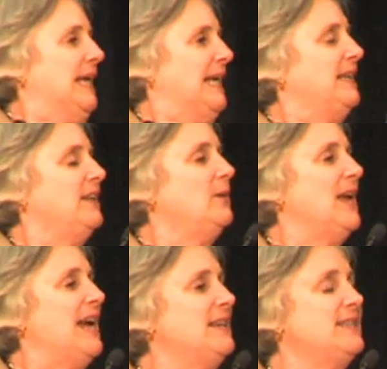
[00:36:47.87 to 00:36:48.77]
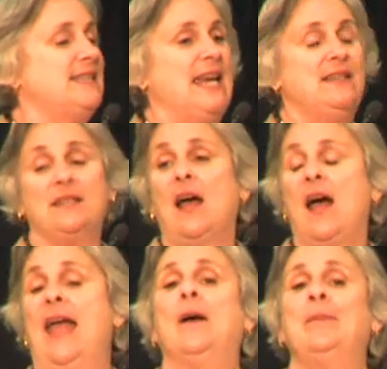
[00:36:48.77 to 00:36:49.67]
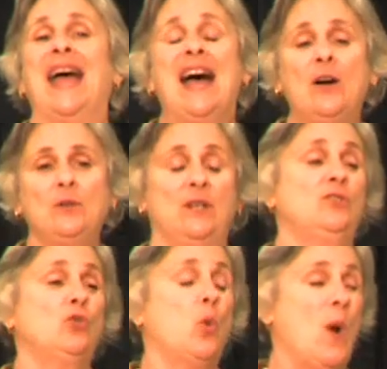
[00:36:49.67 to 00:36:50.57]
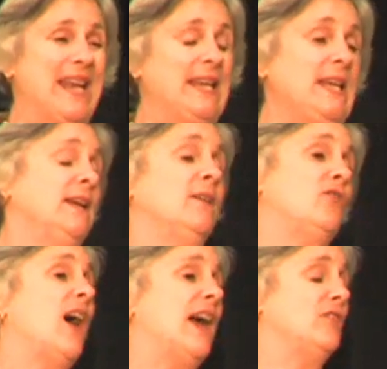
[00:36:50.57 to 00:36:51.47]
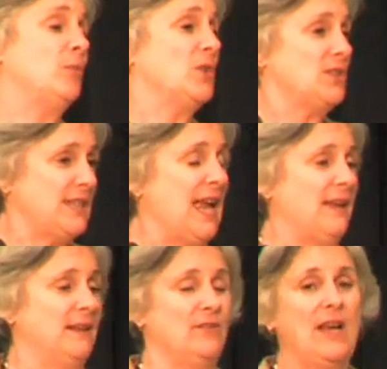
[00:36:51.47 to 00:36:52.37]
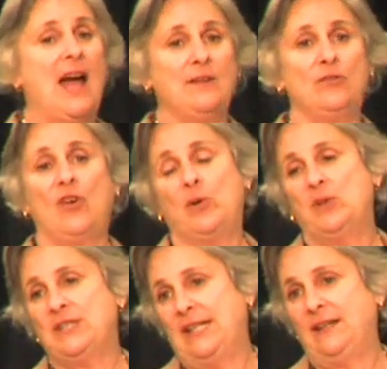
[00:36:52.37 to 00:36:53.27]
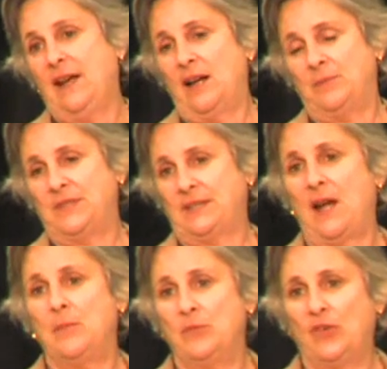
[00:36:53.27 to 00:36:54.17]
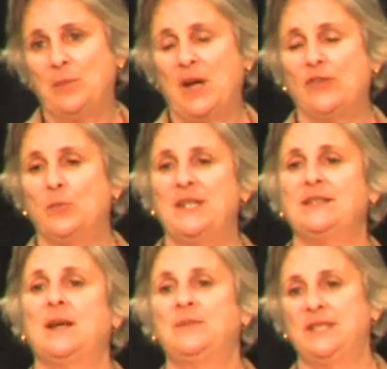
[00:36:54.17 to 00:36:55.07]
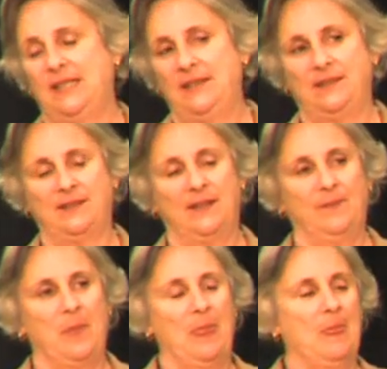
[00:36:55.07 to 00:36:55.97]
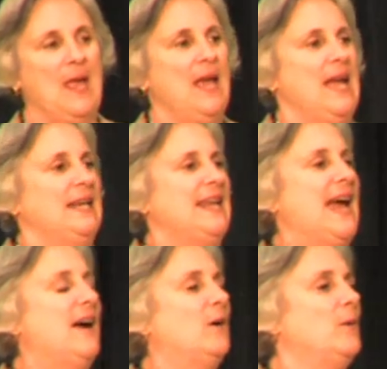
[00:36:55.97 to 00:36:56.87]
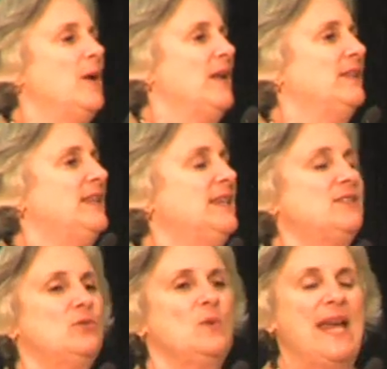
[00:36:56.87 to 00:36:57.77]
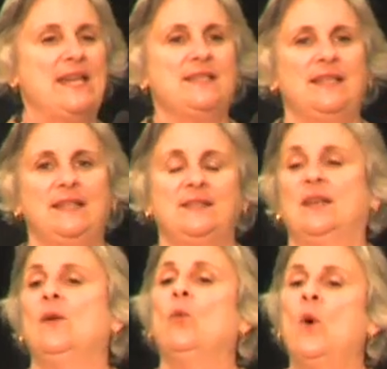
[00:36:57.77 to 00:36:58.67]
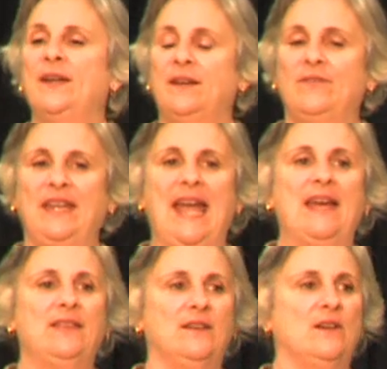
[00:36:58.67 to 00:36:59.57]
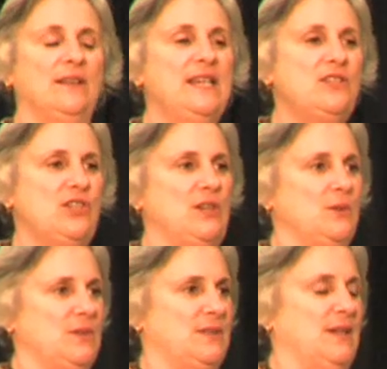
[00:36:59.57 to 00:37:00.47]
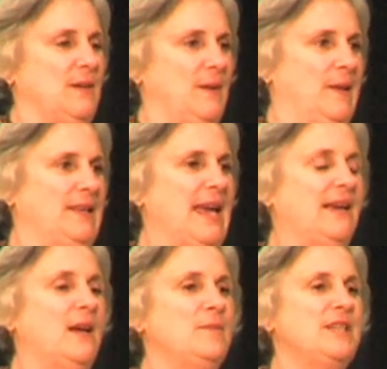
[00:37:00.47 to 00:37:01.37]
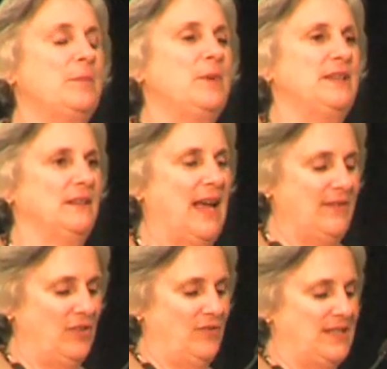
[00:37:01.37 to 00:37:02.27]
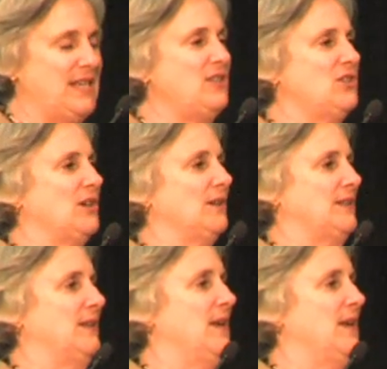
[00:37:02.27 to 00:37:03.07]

In the United States, about 25% of cotton farmers' incomes come from government subsidies. Now, this raises one of the ethical issues that comes up in the life of the t-shirt,